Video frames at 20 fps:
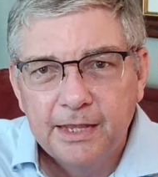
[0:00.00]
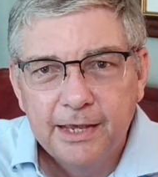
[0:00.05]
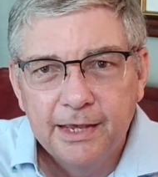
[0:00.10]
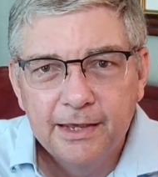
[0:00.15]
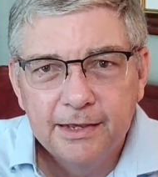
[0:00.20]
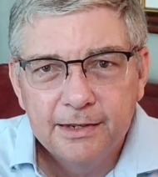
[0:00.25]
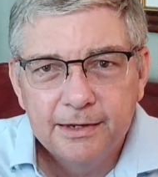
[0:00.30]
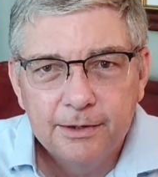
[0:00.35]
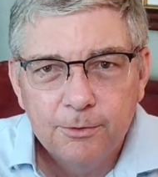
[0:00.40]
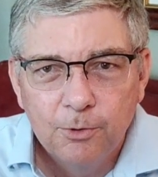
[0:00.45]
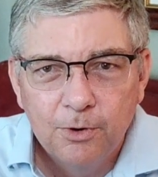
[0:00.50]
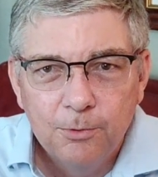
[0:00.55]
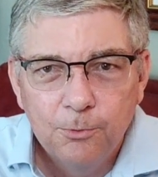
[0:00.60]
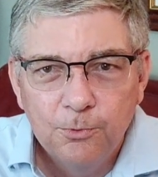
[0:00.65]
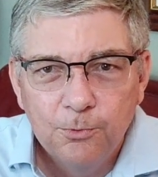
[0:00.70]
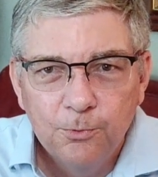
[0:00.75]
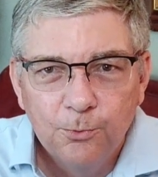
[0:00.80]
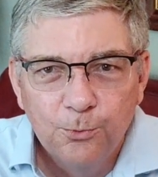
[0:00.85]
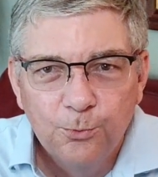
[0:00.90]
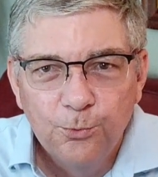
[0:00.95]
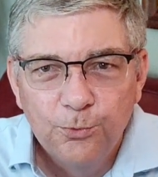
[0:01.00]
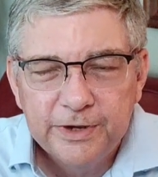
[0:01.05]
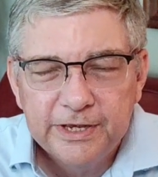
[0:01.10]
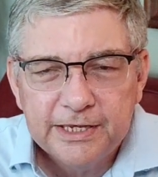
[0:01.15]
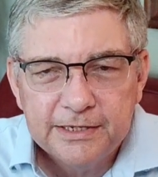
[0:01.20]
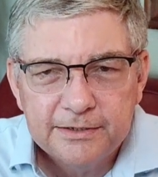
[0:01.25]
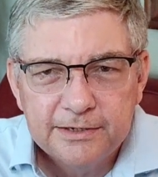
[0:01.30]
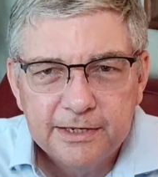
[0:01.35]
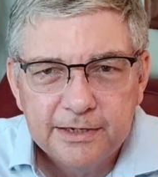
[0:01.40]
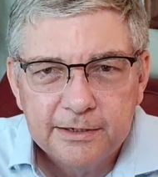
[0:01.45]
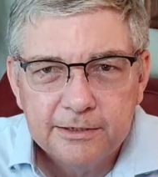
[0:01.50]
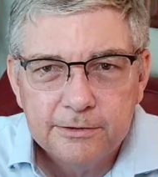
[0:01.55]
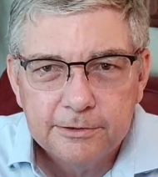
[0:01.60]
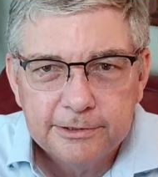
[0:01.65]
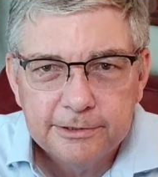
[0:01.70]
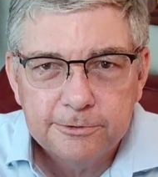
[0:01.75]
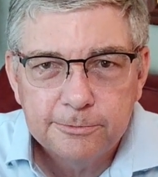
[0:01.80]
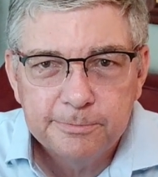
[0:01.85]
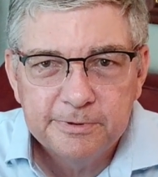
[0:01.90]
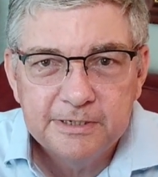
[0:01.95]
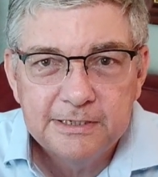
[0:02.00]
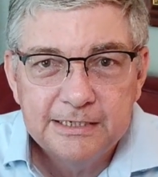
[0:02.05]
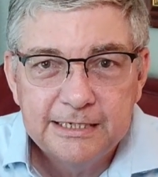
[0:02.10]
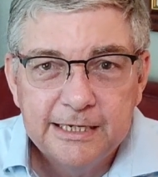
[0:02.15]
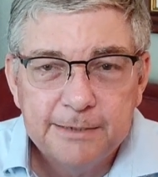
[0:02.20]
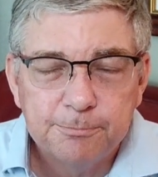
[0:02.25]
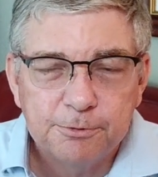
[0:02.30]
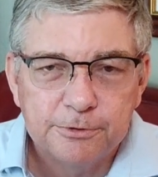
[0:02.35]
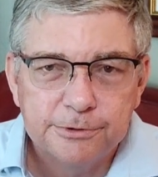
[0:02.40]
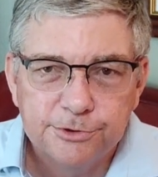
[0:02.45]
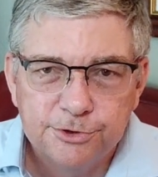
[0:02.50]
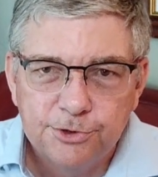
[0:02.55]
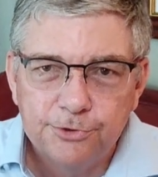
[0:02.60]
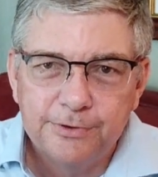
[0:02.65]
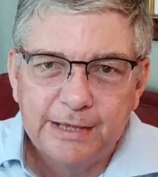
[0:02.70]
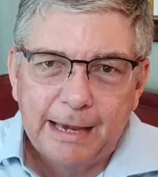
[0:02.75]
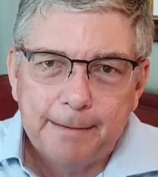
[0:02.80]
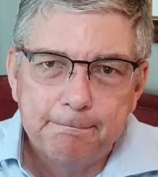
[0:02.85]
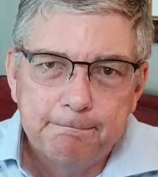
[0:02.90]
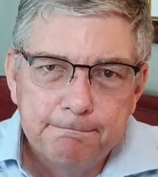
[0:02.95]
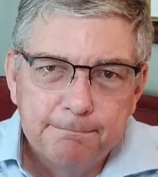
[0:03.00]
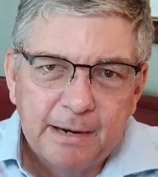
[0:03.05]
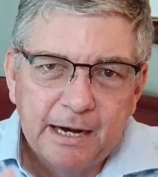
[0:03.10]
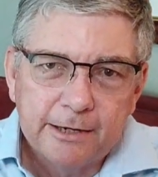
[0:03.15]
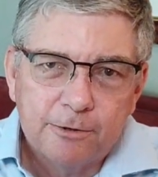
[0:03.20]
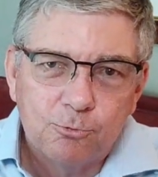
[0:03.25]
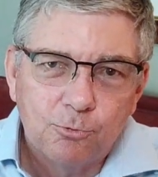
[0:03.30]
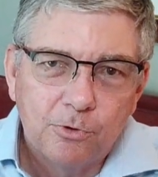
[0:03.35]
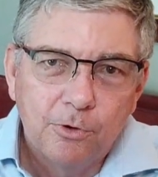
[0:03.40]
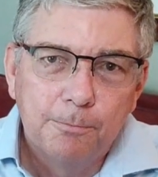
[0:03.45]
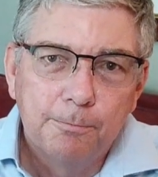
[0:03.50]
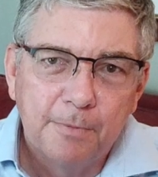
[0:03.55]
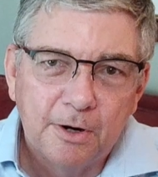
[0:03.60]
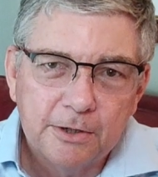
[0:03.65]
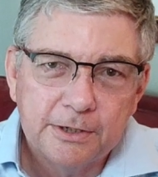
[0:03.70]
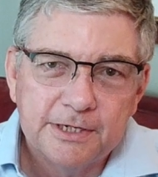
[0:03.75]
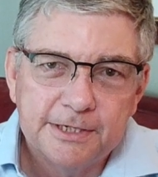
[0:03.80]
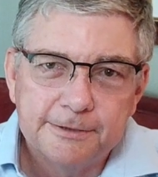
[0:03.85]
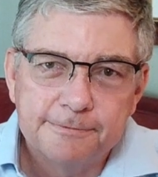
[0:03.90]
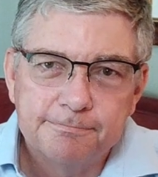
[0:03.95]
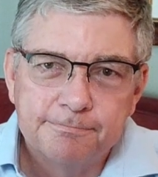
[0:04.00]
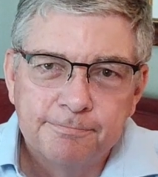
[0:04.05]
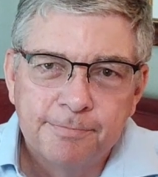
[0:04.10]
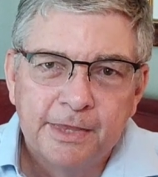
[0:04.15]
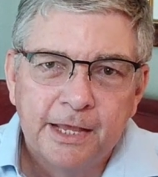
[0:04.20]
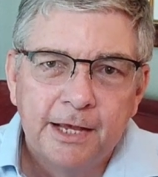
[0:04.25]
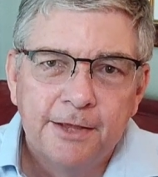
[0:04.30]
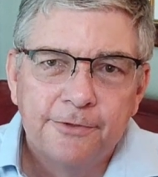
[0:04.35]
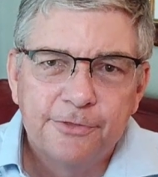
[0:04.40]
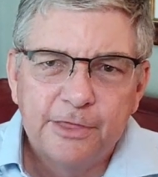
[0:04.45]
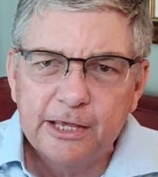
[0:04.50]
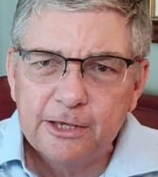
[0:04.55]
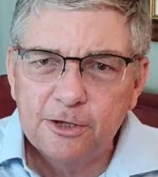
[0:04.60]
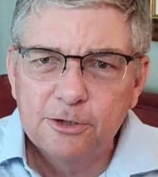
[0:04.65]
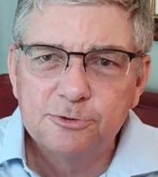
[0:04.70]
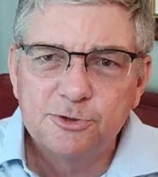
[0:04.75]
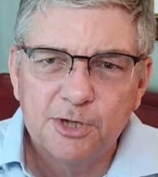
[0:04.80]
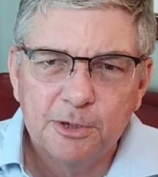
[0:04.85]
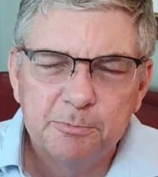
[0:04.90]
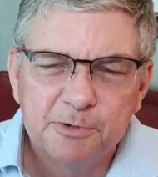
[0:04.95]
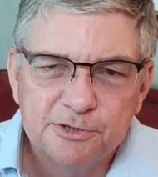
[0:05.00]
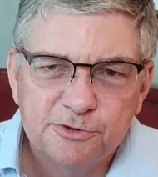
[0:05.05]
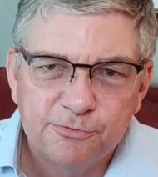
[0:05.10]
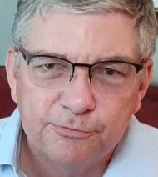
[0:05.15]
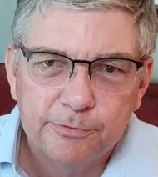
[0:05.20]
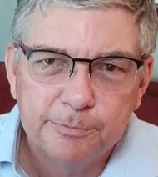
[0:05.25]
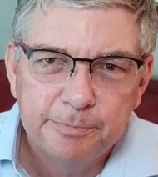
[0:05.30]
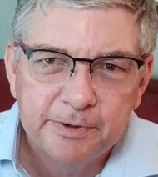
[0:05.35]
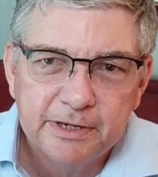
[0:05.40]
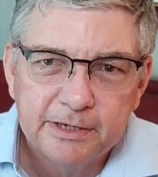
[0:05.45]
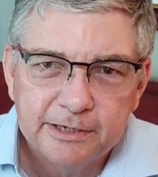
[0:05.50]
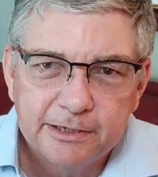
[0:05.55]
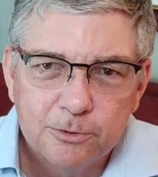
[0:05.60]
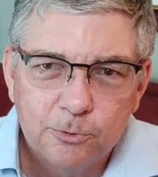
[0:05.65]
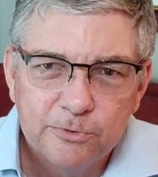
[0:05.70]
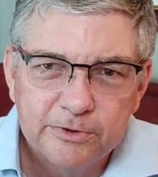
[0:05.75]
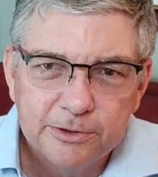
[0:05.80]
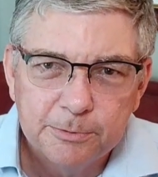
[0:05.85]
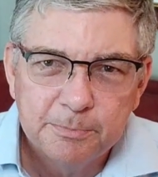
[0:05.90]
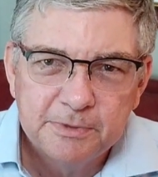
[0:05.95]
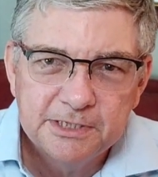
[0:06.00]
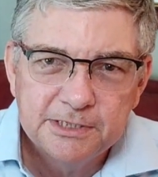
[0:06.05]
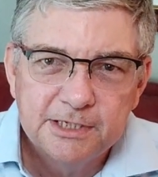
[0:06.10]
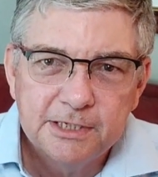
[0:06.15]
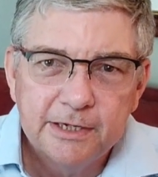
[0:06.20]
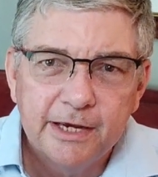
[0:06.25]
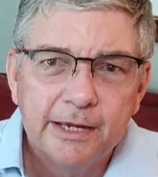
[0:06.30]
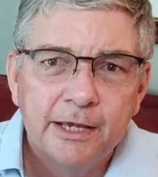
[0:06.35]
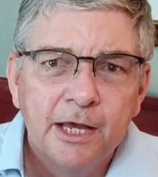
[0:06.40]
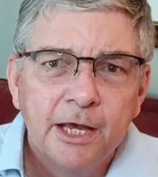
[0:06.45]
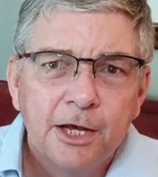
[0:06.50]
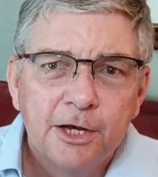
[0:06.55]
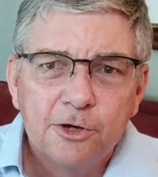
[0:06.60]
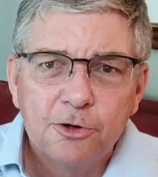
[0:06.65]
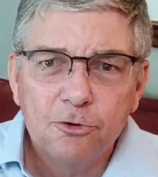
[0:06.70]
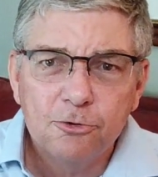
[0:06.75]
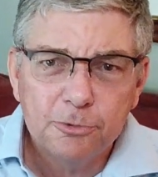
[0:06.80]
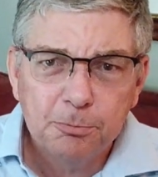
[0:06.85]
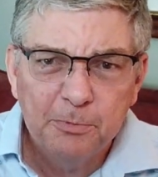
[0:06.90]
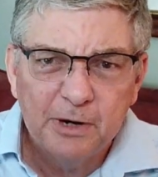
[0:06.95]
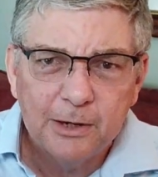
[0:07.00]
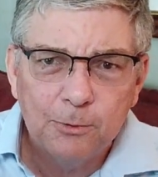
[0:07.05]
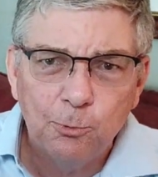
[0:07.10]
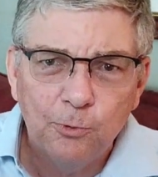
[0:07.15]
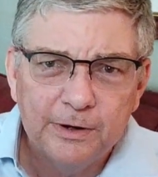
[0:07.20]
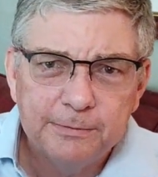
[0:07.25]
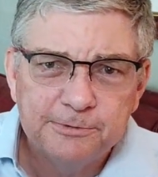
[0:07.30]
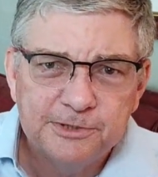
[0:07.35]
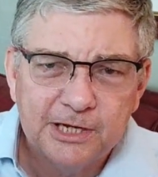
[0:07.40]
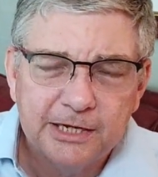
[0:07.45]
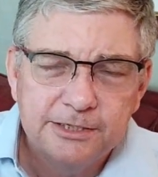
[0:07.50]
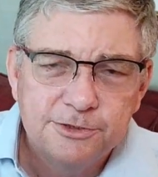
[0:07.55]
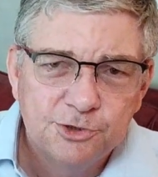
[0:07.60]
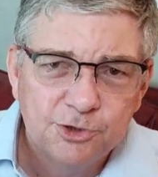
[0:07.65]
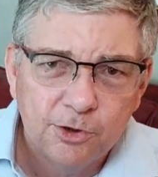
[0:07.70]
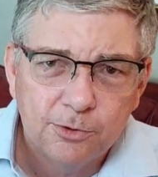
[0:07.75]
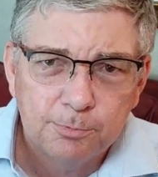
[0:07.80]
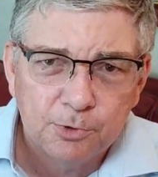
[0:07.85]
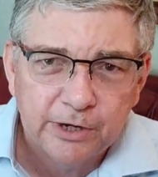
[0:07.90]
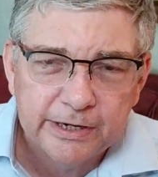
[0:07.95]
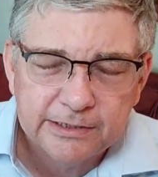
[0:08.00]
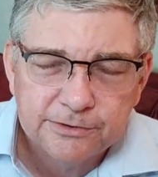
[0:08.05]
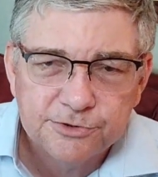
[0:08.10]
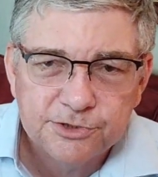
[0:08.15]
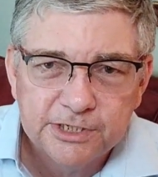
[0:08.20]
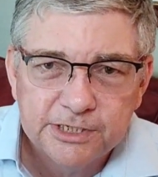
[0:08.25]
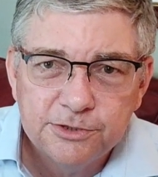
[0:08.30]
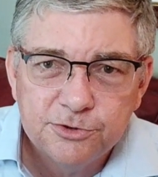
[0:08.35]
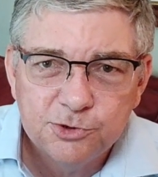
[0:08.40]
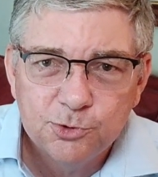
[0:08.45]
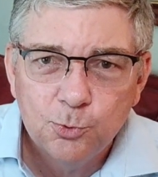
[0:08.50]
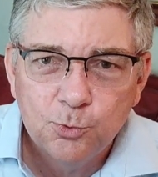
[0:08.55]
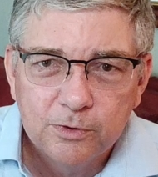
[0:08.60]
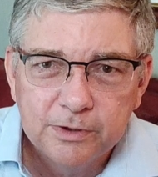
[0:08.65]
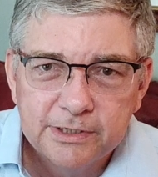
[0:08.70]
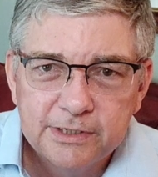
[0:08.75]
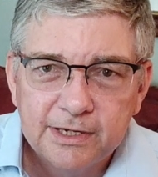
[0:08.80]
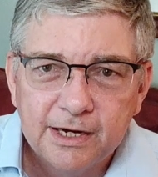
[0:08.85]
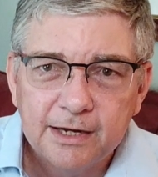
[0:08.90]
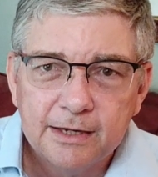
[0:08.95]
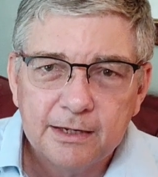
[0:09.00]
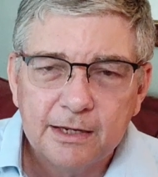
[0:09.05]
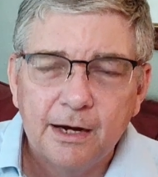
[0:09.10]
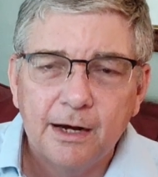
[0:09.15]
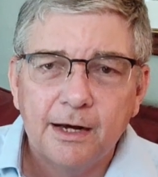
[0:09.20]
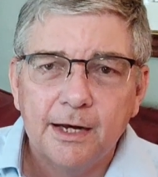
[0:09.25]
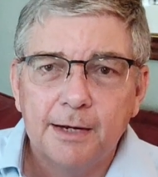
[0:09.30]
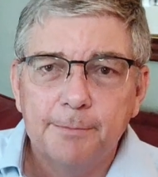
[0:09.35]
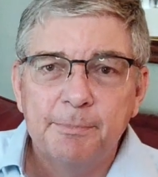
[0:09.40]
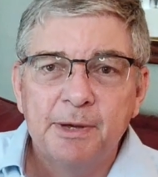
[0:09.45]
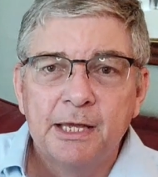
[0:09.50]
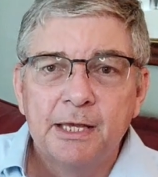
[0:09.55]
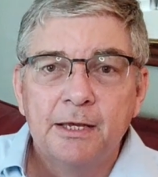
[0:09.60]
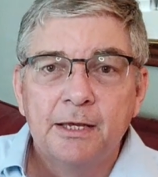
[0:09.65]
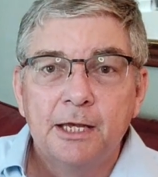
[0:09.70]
and we can dig a little bit deeper into that micro market. Thank you so much for being here with me today. Go to my website, joebrownc21.com.